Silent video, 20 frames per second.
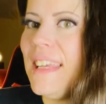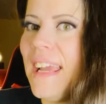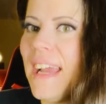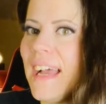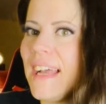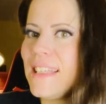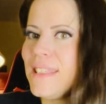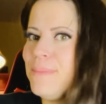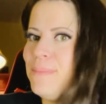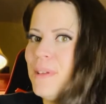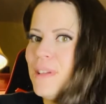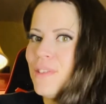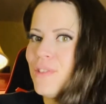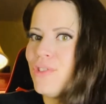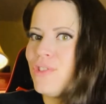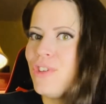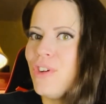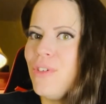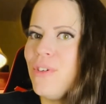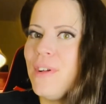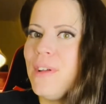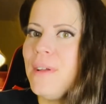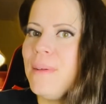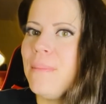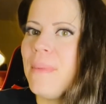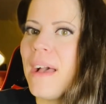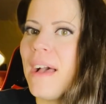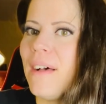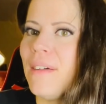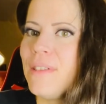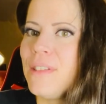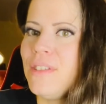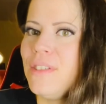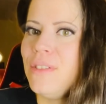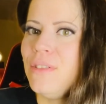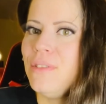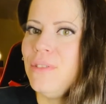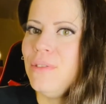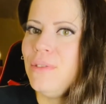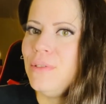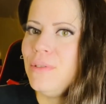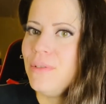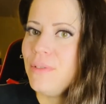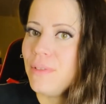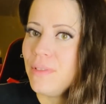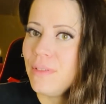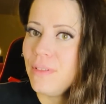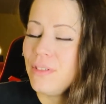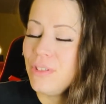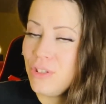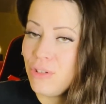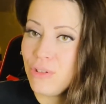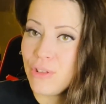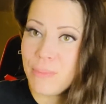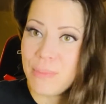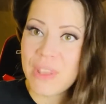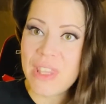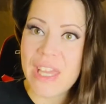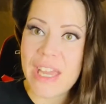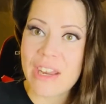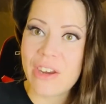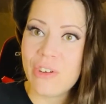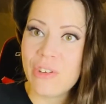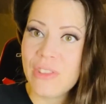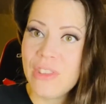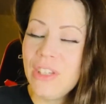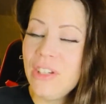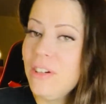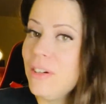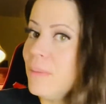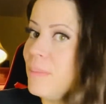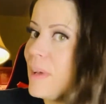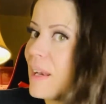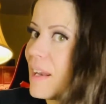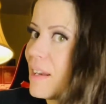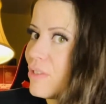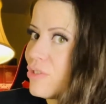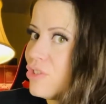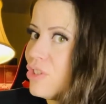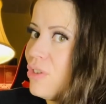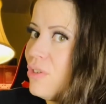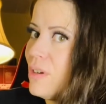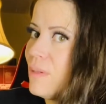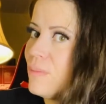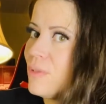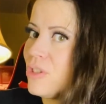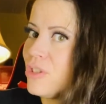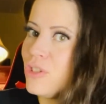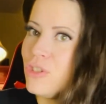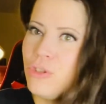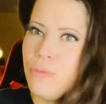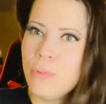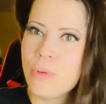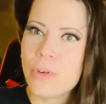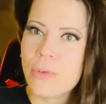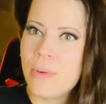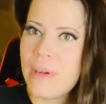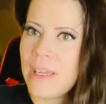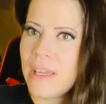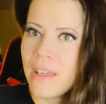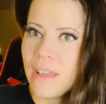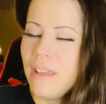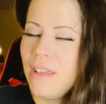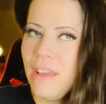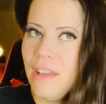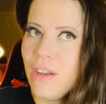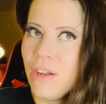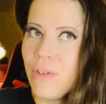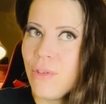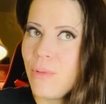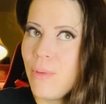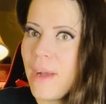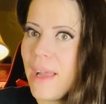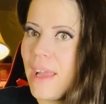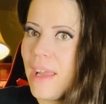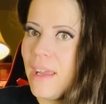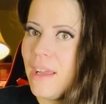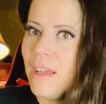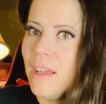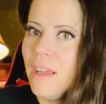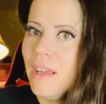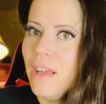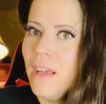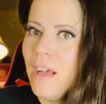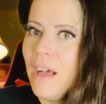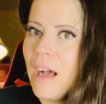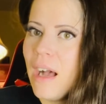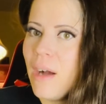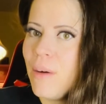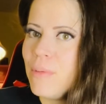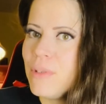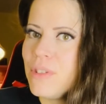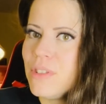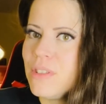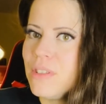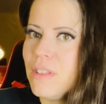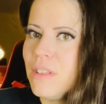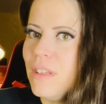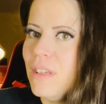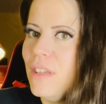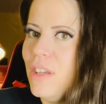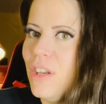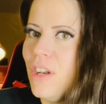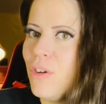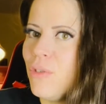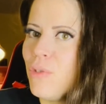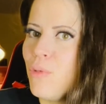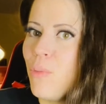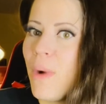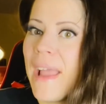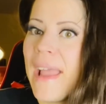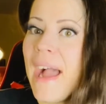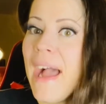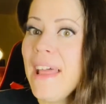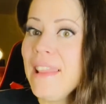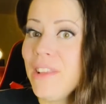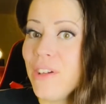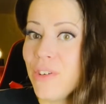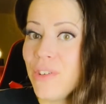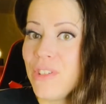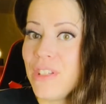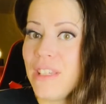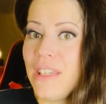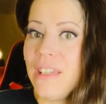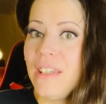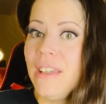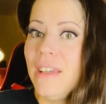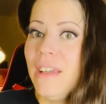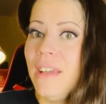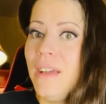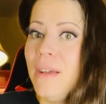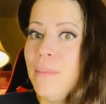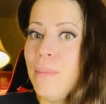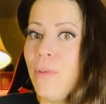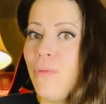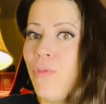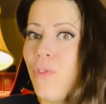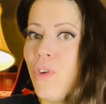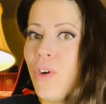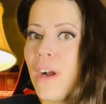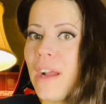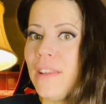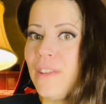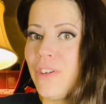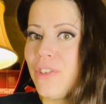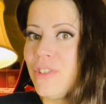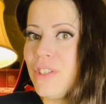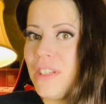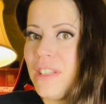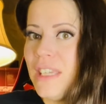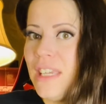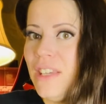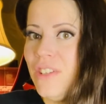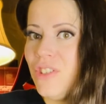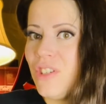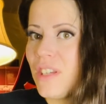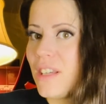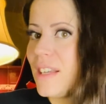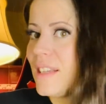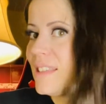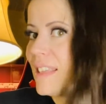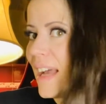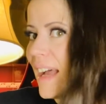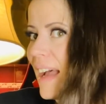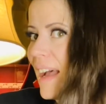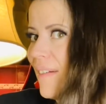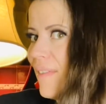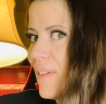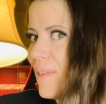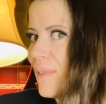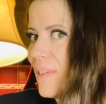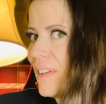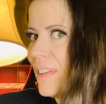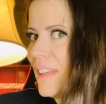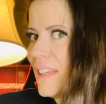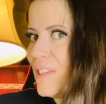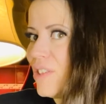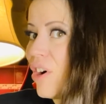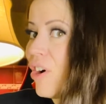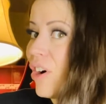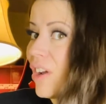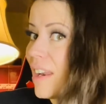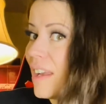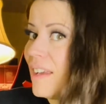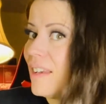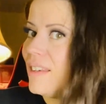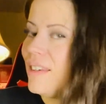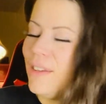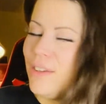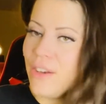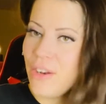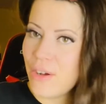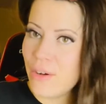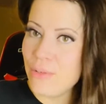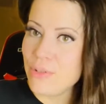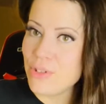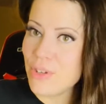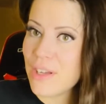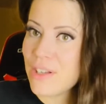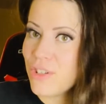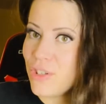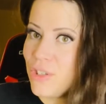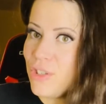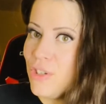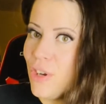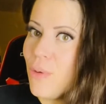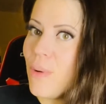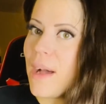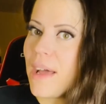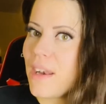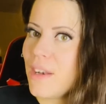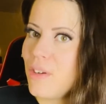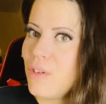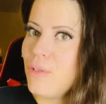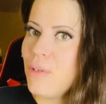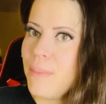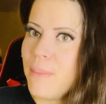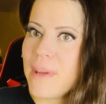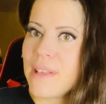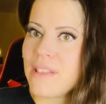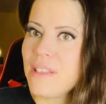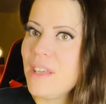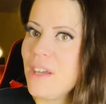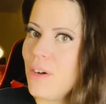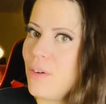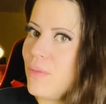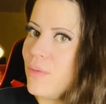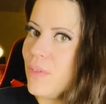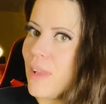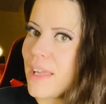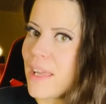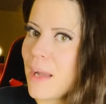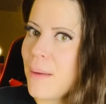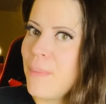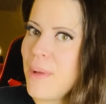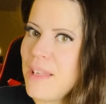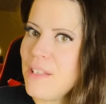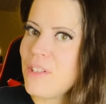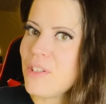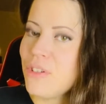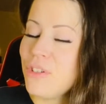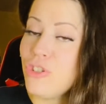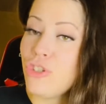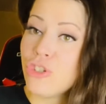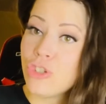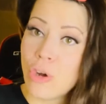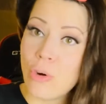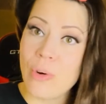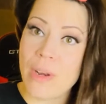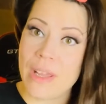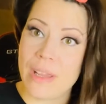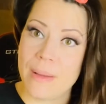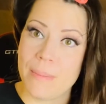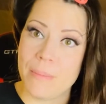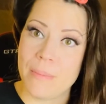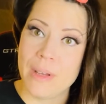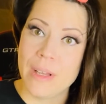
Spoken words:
asked me to show him how to do the Pythagorean theorem, and I showed him just super quick, you know, the way I was, you know, the way I learned it before I learned to teach it, because I haven't really taught it, you know, so I just know how to do it myself. Like I basically showed him